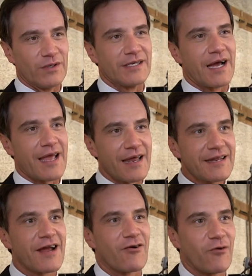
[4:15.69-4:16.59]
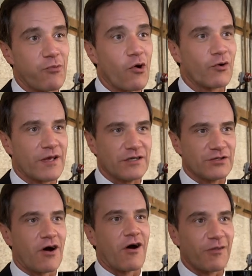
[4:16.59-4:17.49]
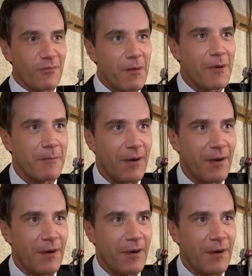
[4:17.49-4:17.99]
When Diane Carroll broke into Harlem on My